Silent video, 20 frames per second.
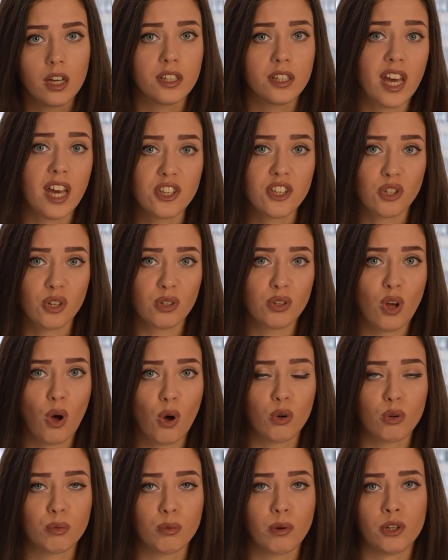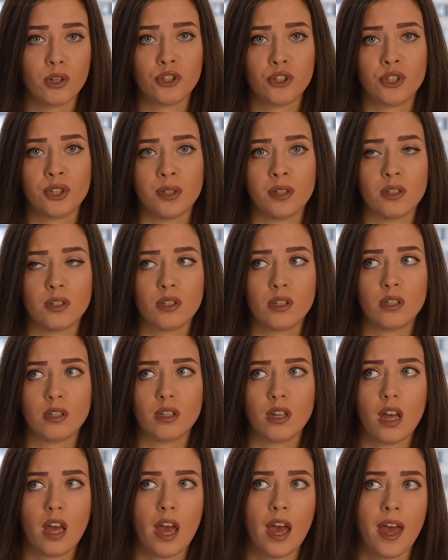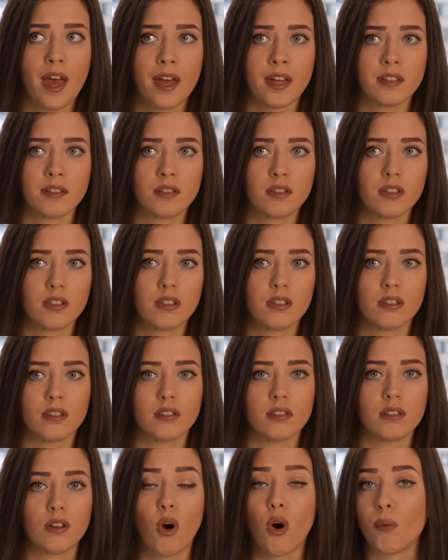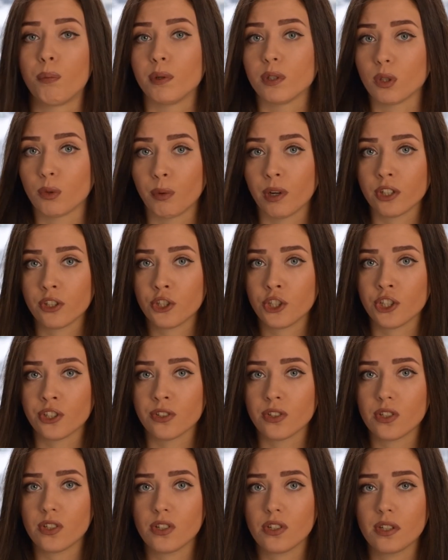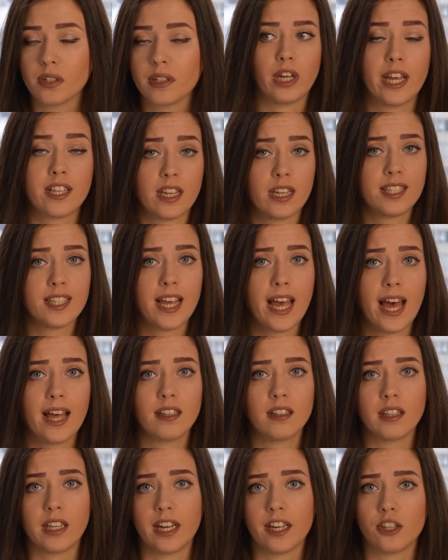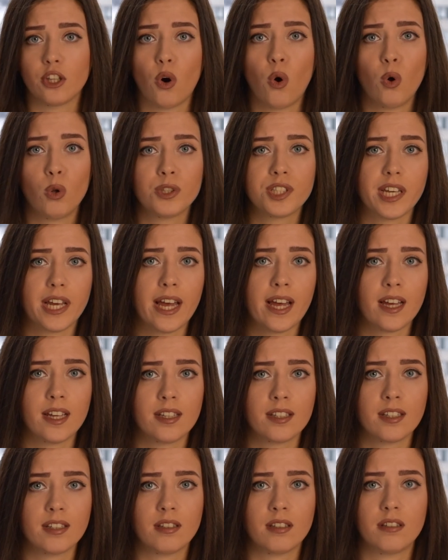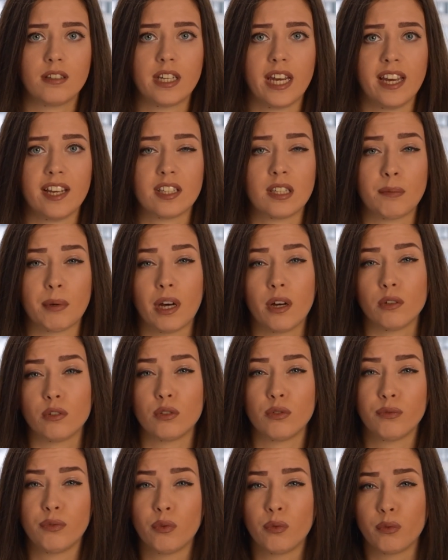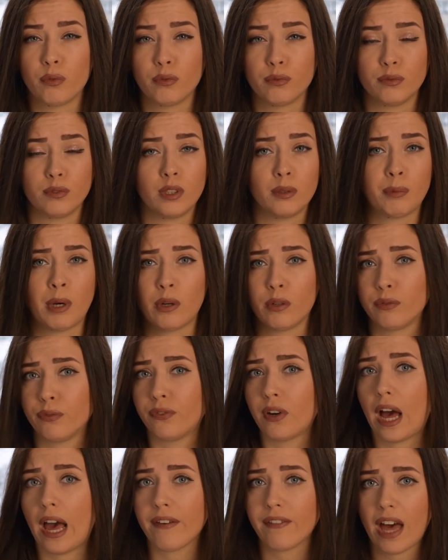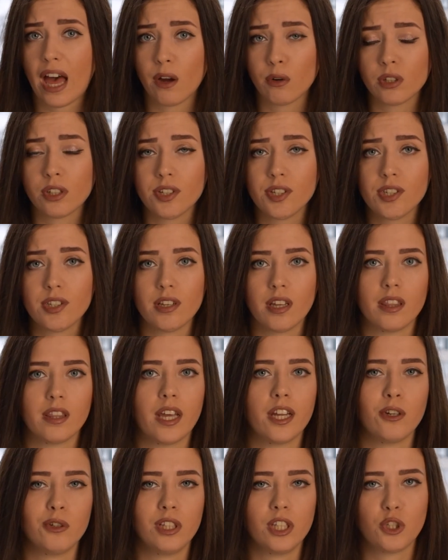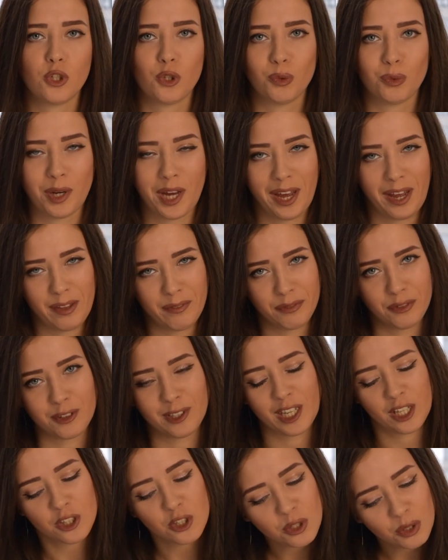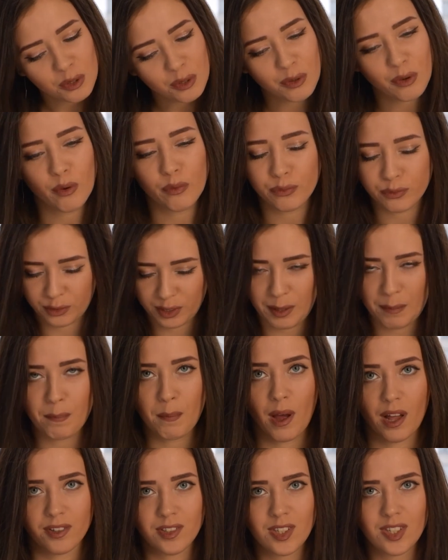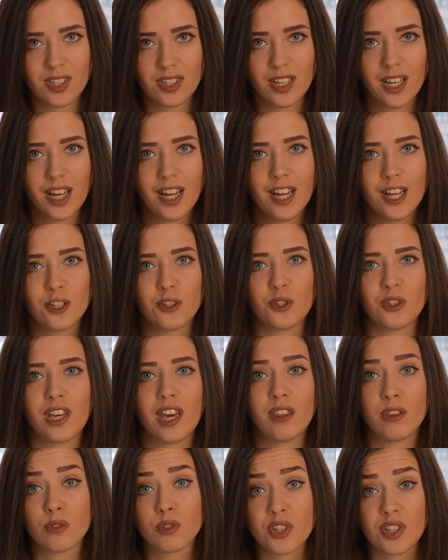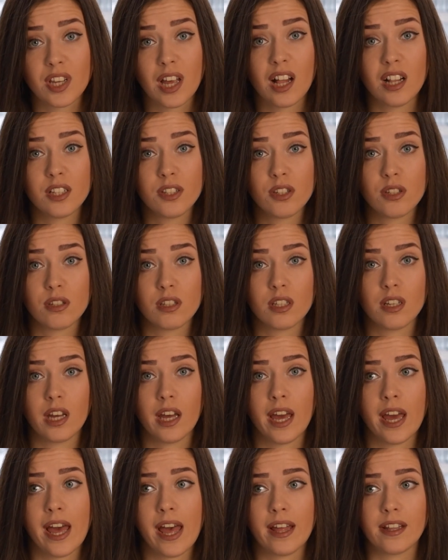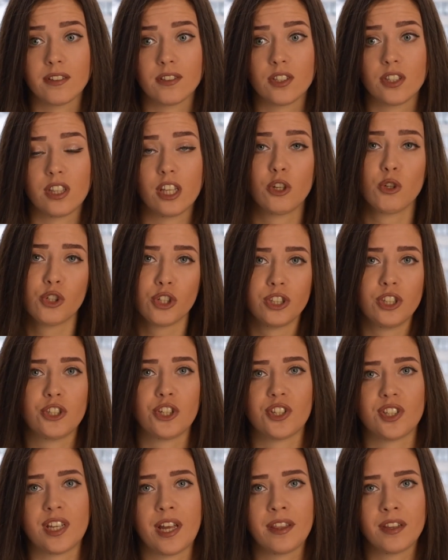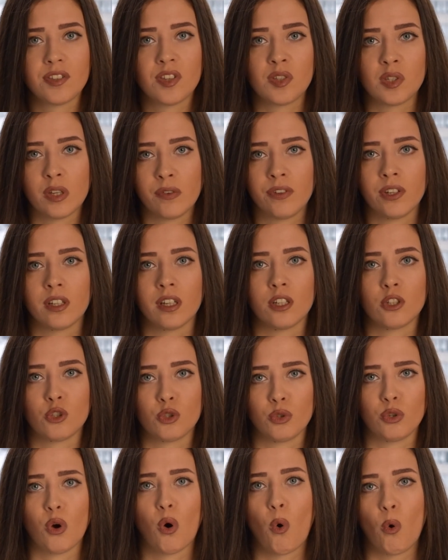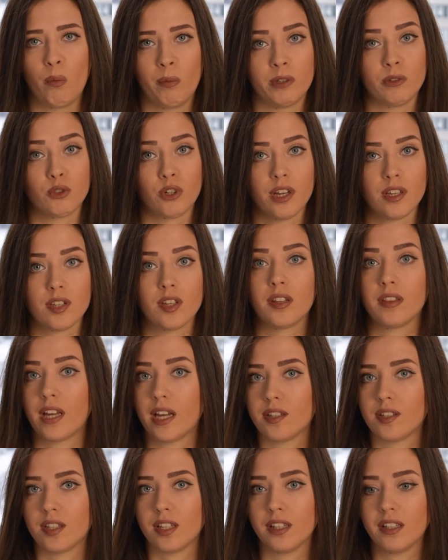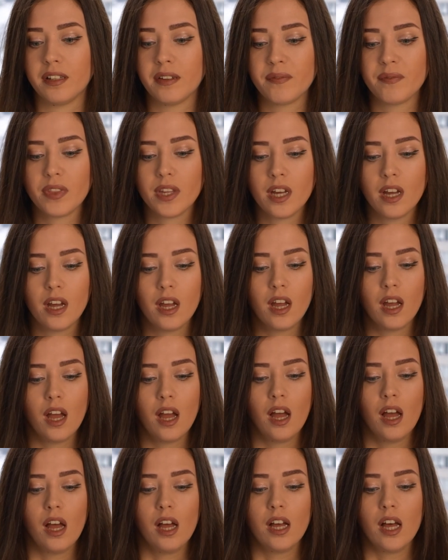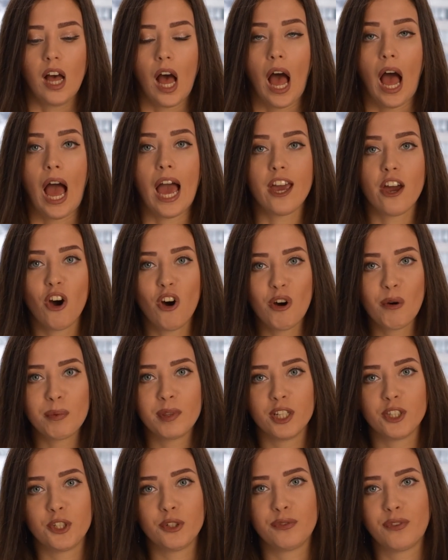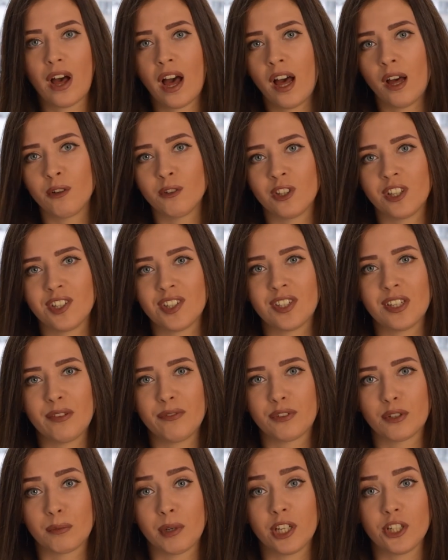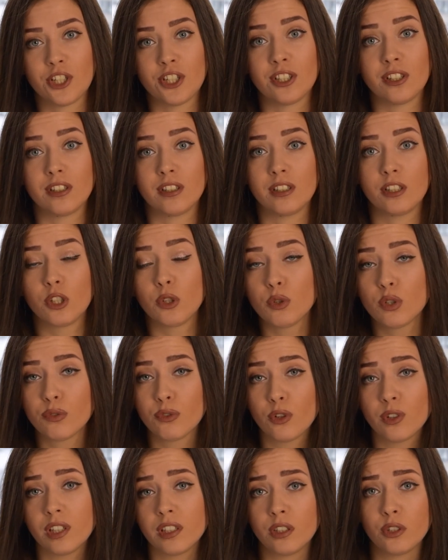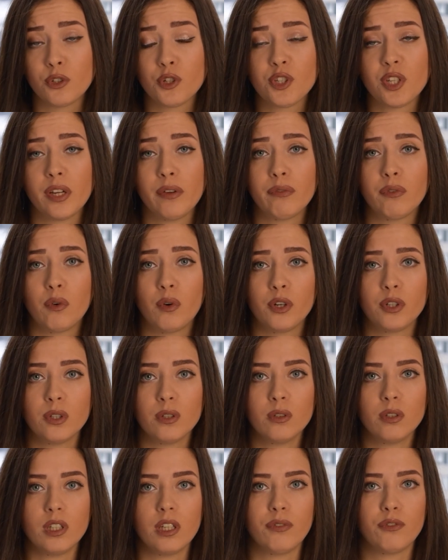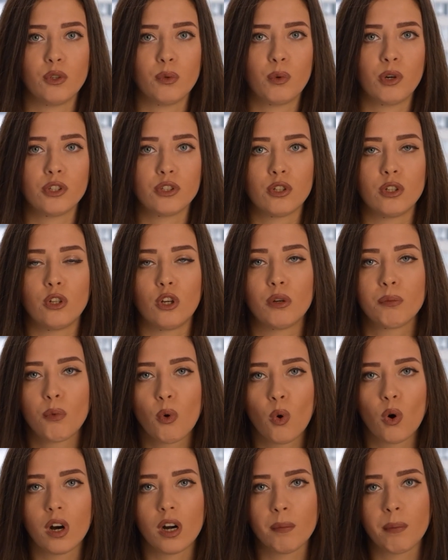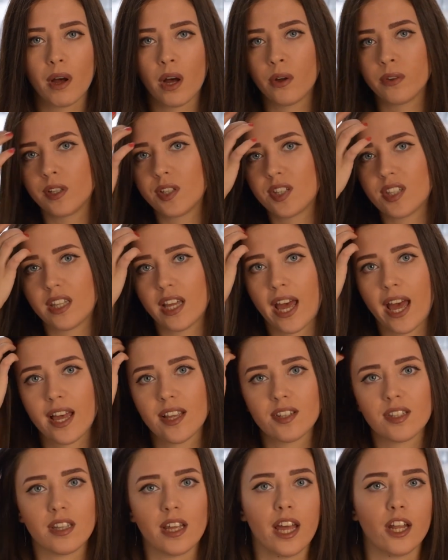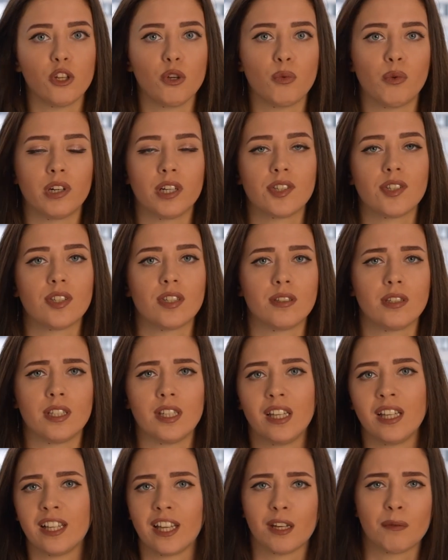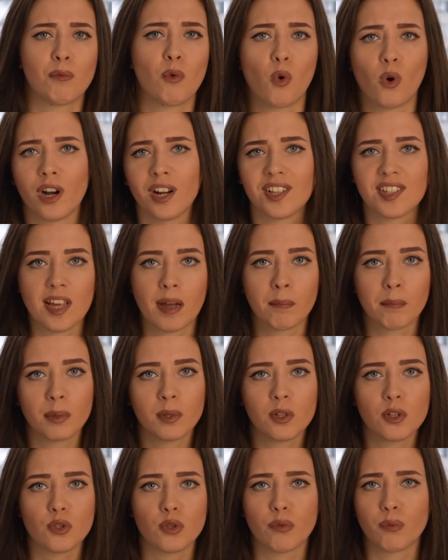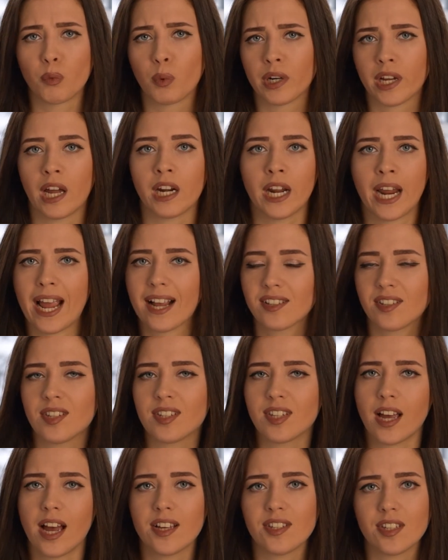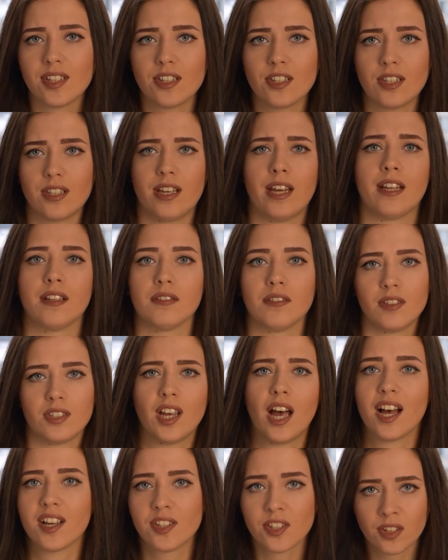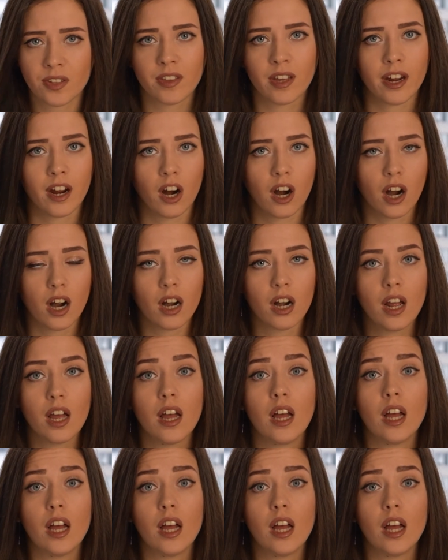yes or no questions, and open questions. As I said, like, the whole test takes about 5 hours, and then you need to wait for like 2 or 3 months to get the results, and they usually just send a certificate to your home address, and that's it. I hope that you found this information useful and interesting for you. If you want to learn more about this test and you want to see like more examples of what kind of exercises and tasks they are,